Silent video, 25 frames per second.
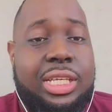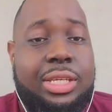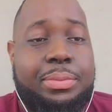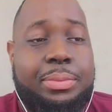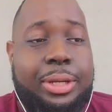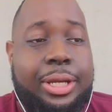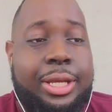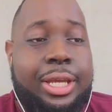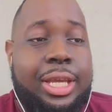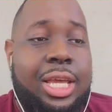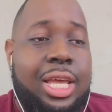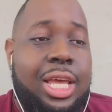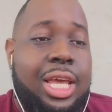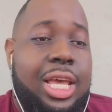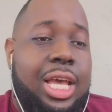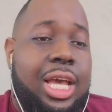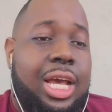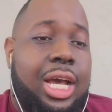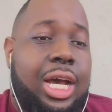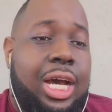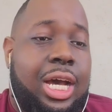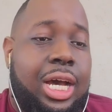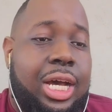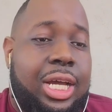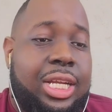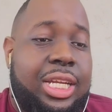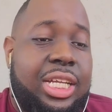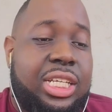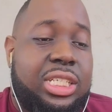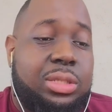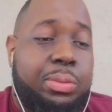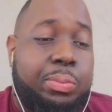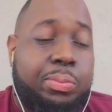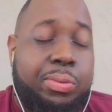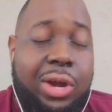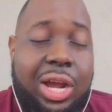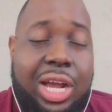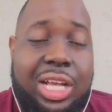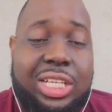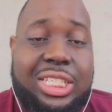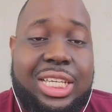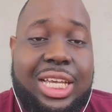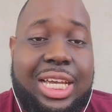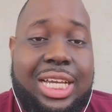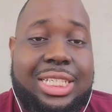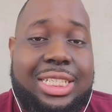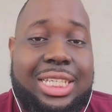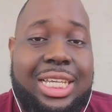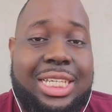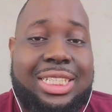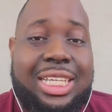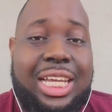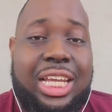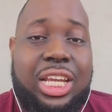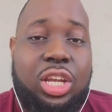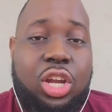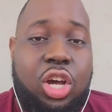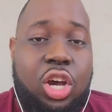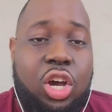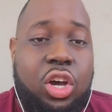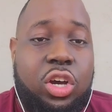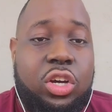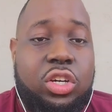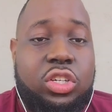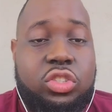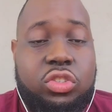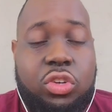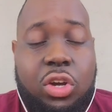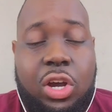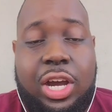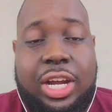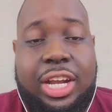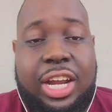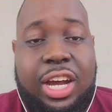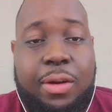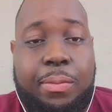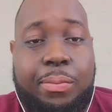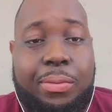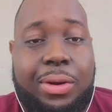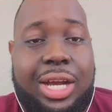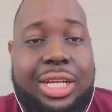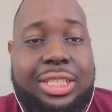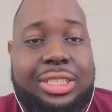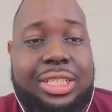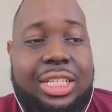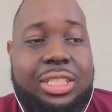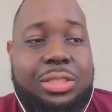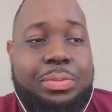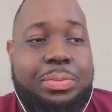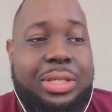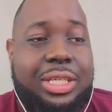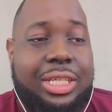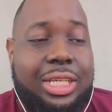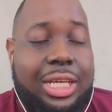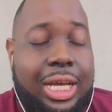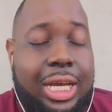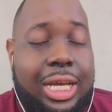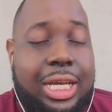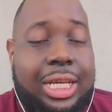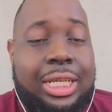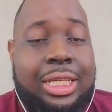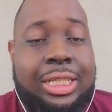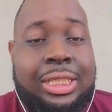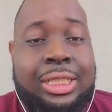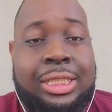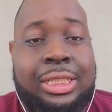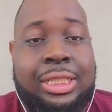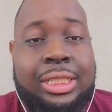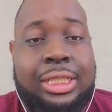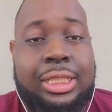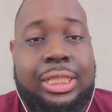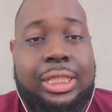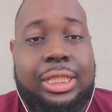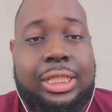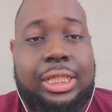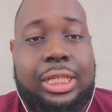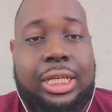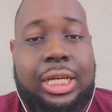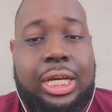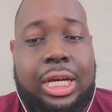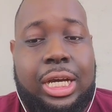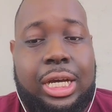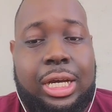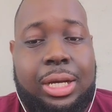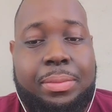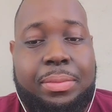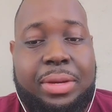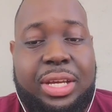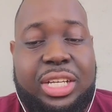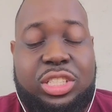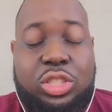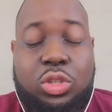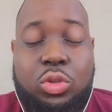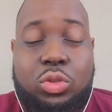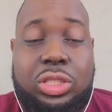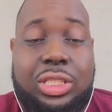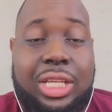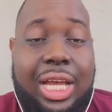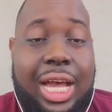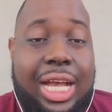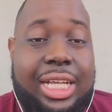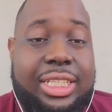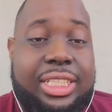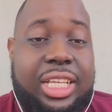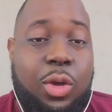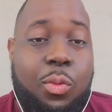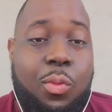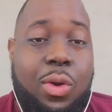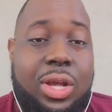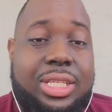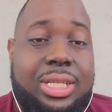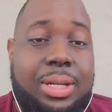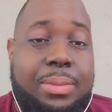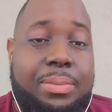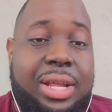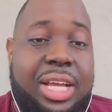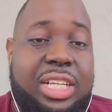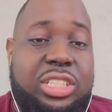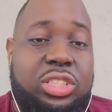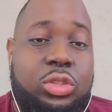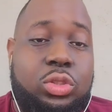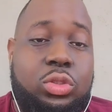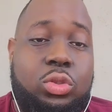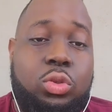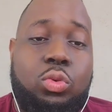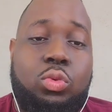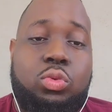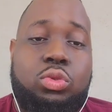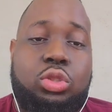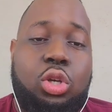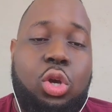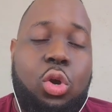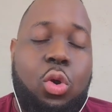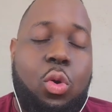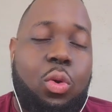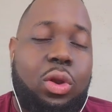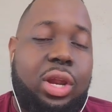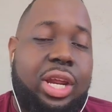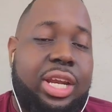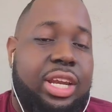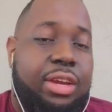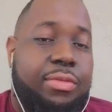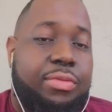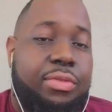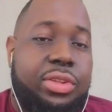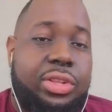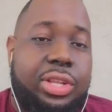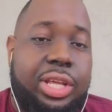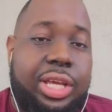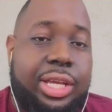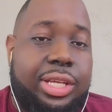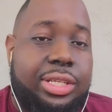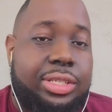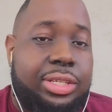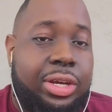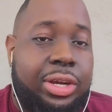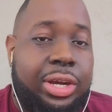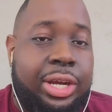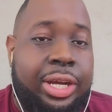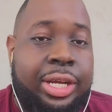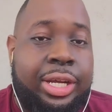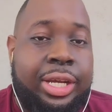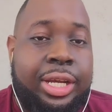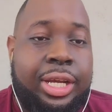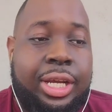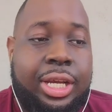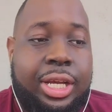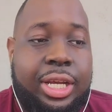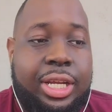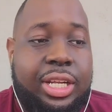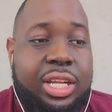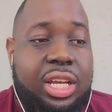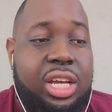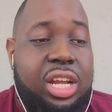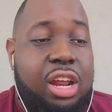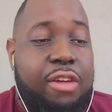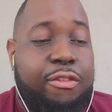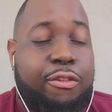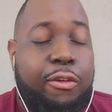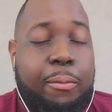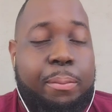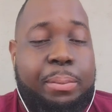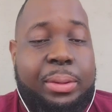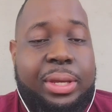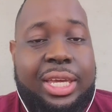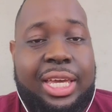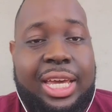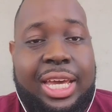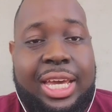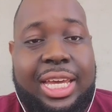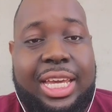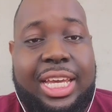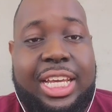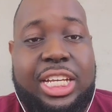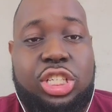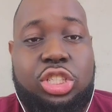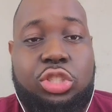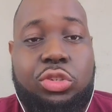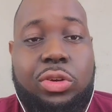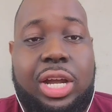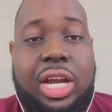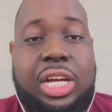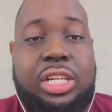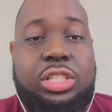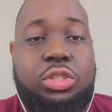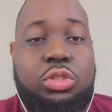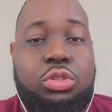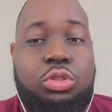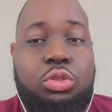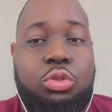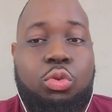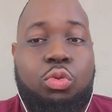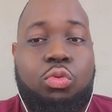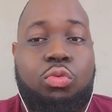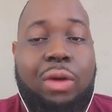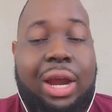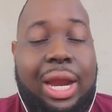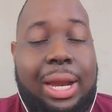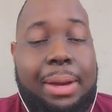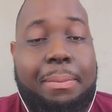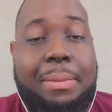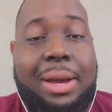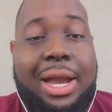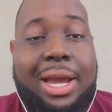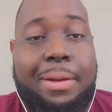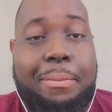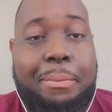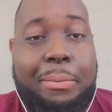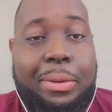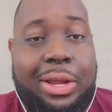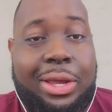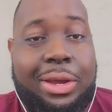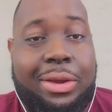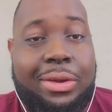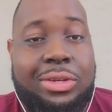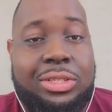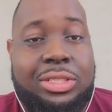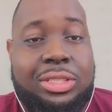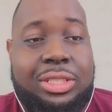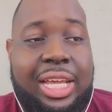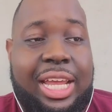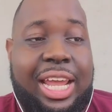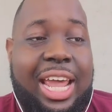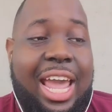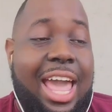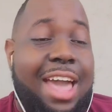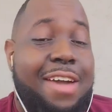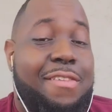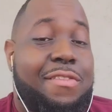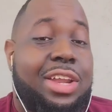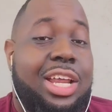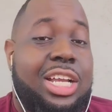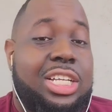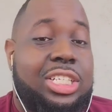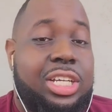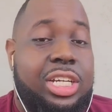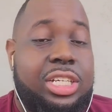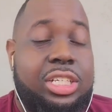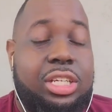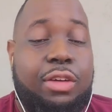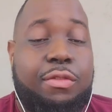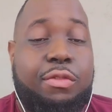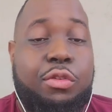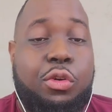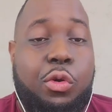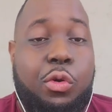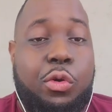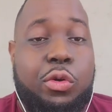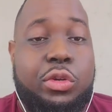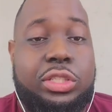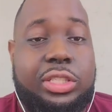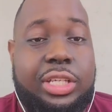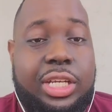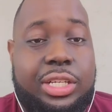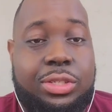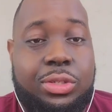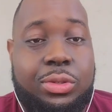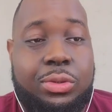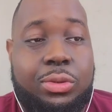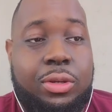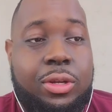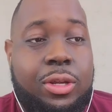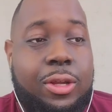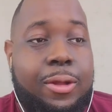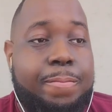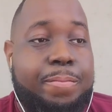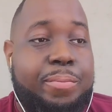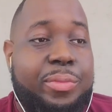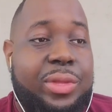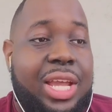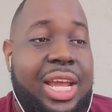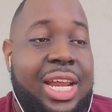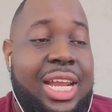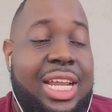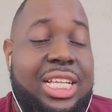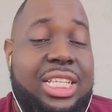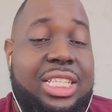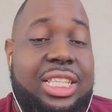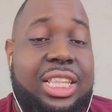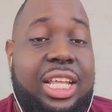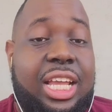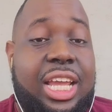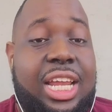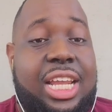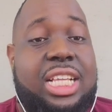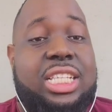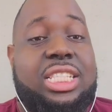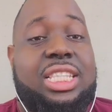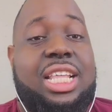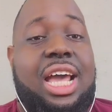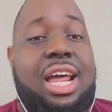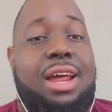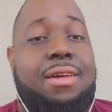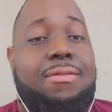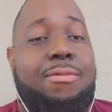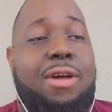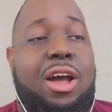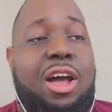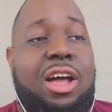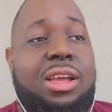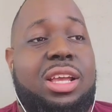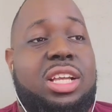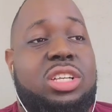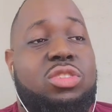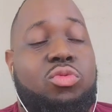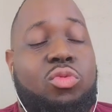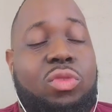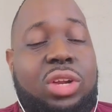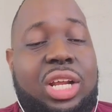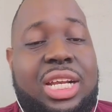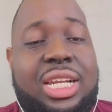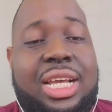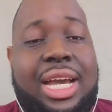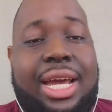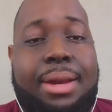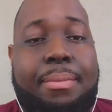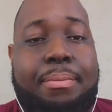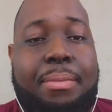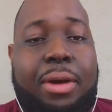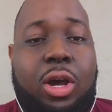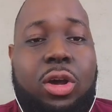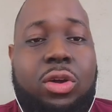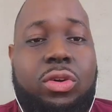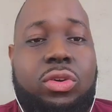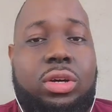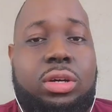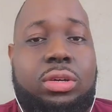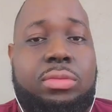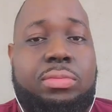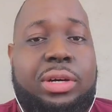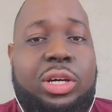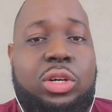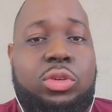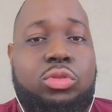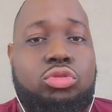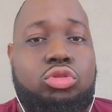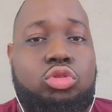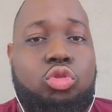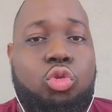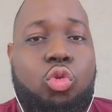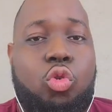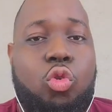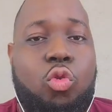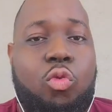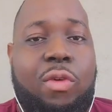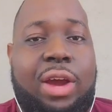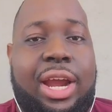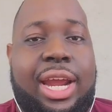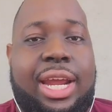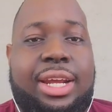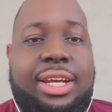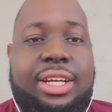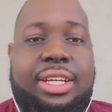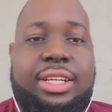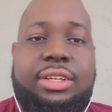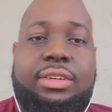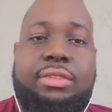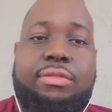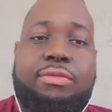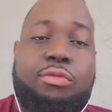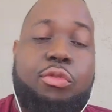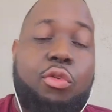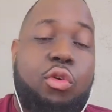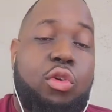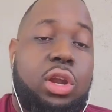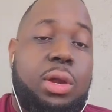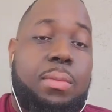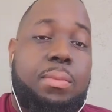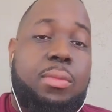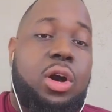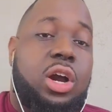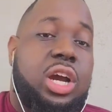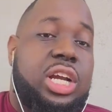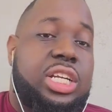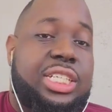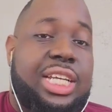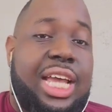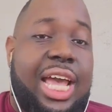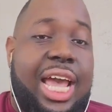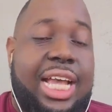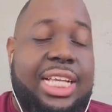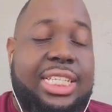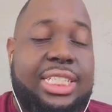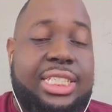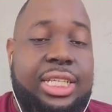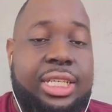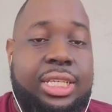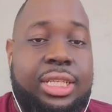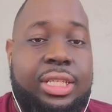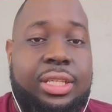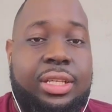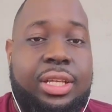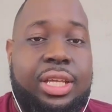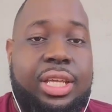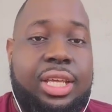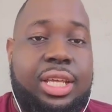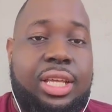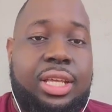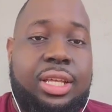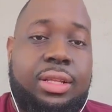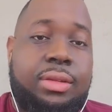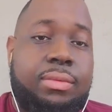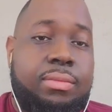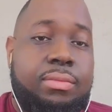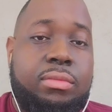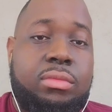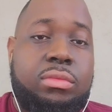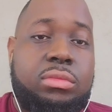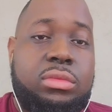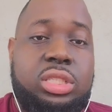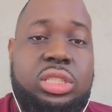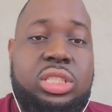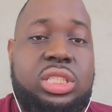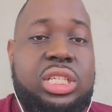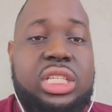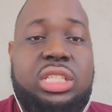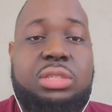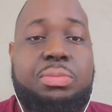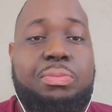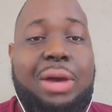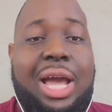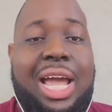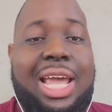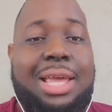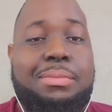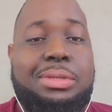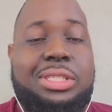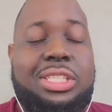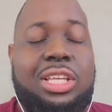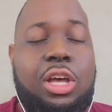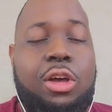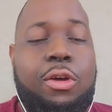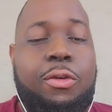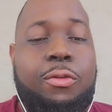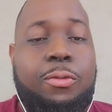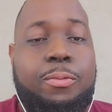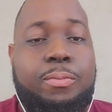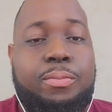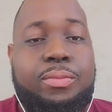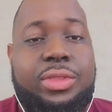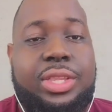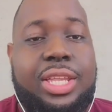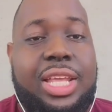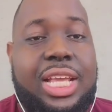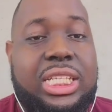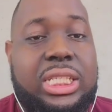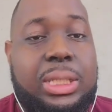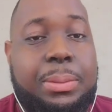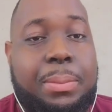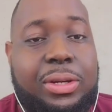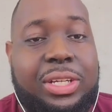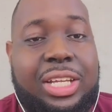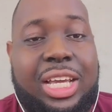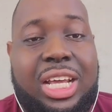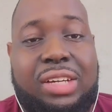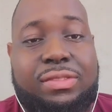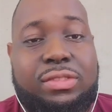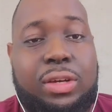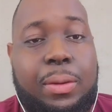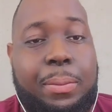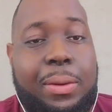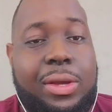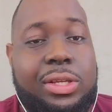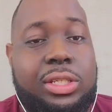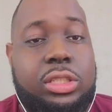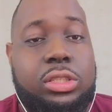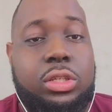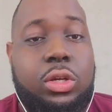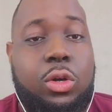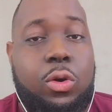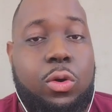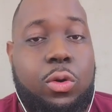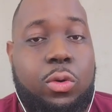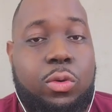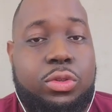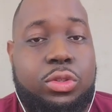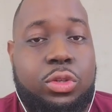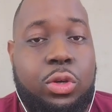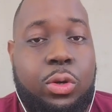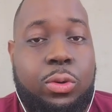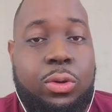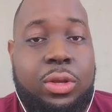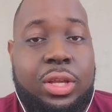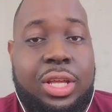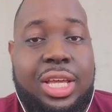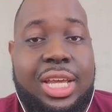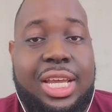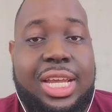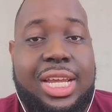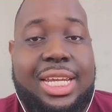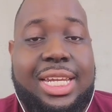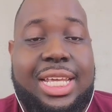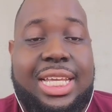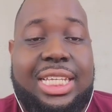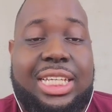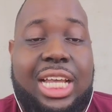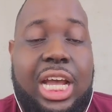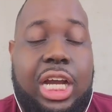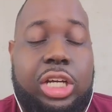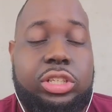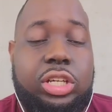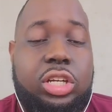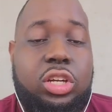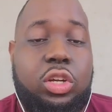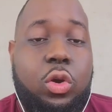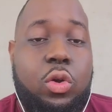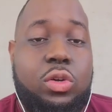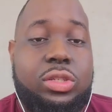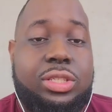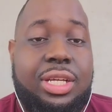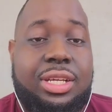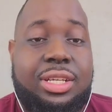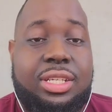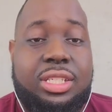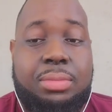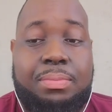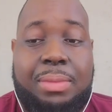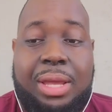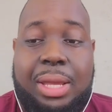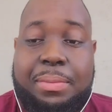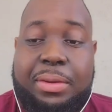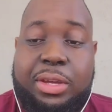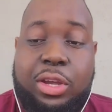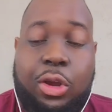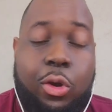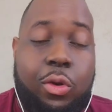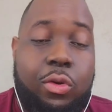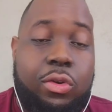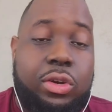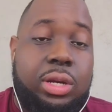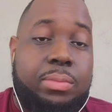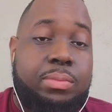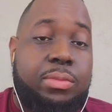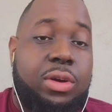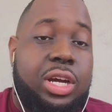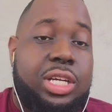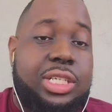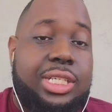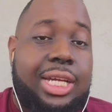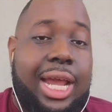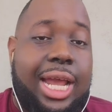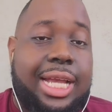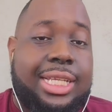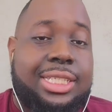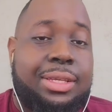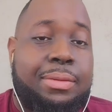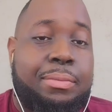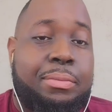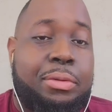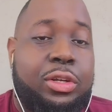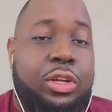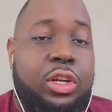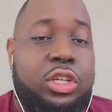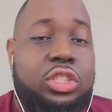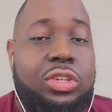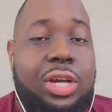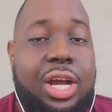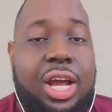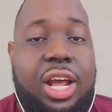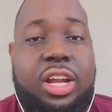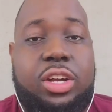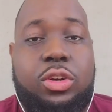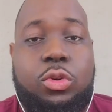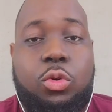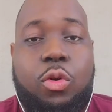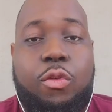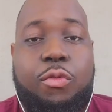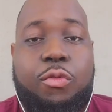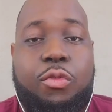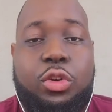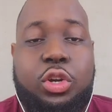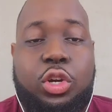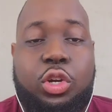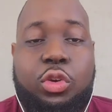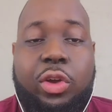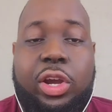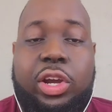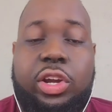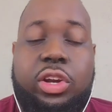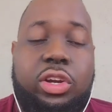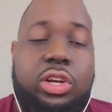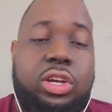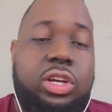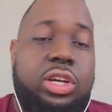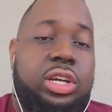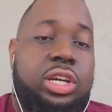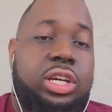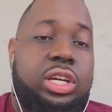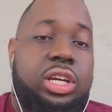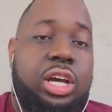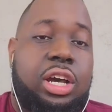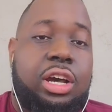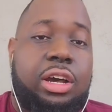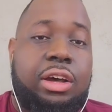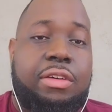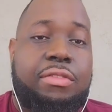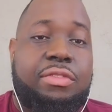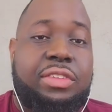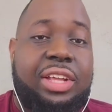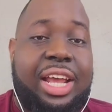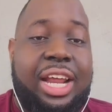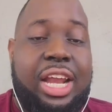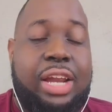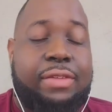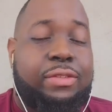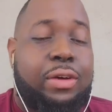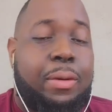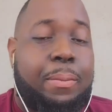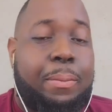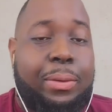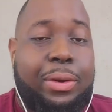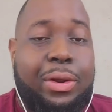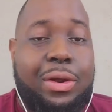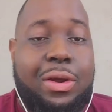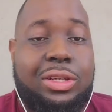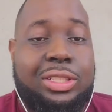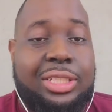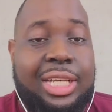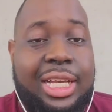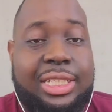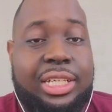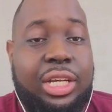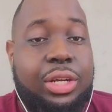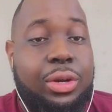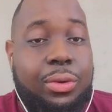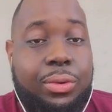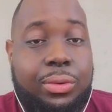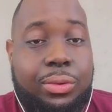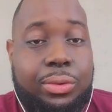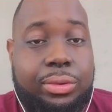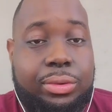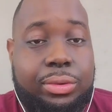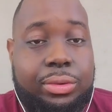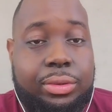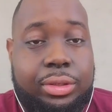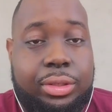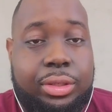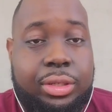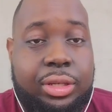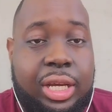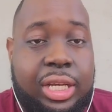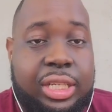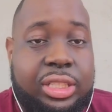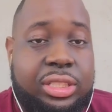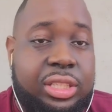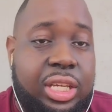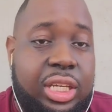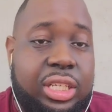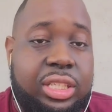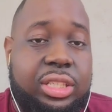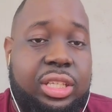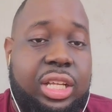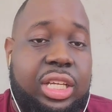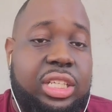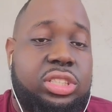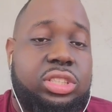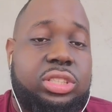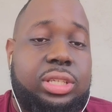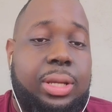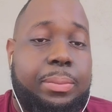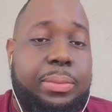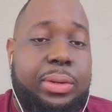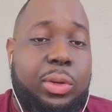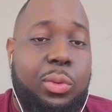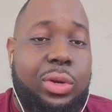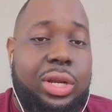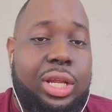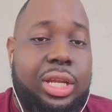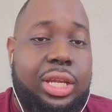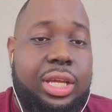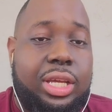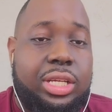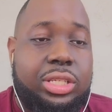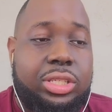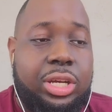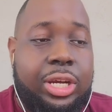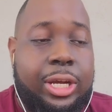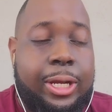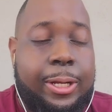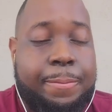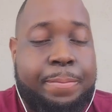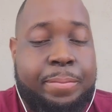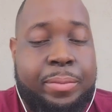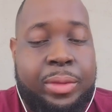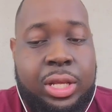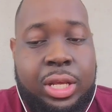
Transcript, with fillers: But uh, this process is a long, drawn out process because um, it's two sides that want something that's two totally different things. All right. The NFLPA is trying to do right by the players. They have an agenda, of course they do, and it and it's not about it's really not about about doing right for Lamar Jackson just by himself. It's about the NFL players as a whole. So these contract negotiations may be hurting Lamar Jackson, but they're trying to do it for the greater good of NFL players as a whole. That's that's, that's simply what it is, all right?